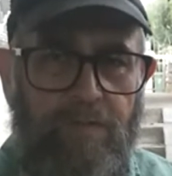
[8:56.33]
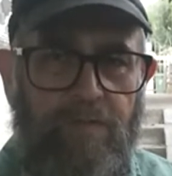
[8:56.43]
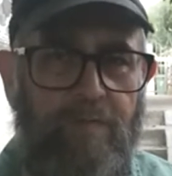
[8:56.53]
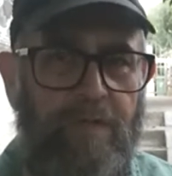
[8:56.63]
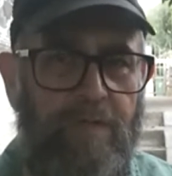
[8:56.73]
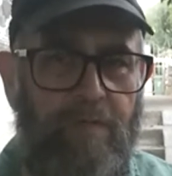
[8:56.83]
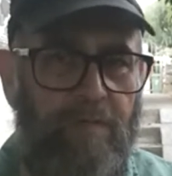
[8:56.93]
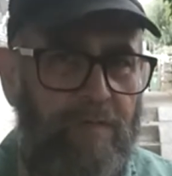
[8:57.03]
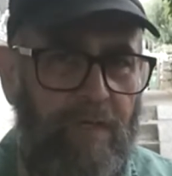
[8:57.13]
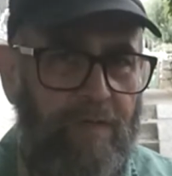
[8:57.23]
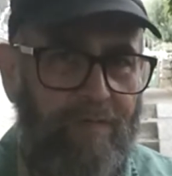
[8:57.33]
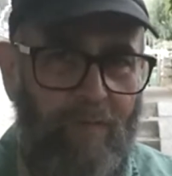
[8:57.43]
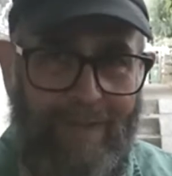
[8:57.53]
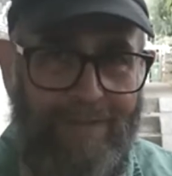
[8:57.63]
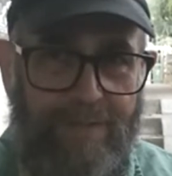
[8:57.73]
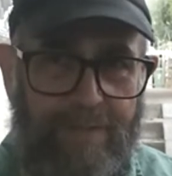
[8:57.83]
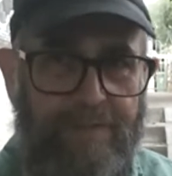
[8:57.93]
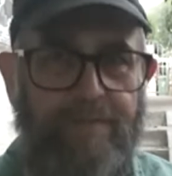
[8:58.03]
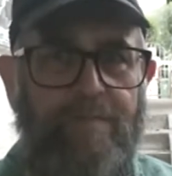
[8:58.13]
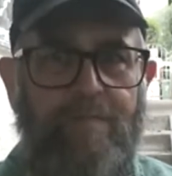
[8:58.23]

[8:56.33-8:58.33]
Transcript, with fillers: to have been a kind of racist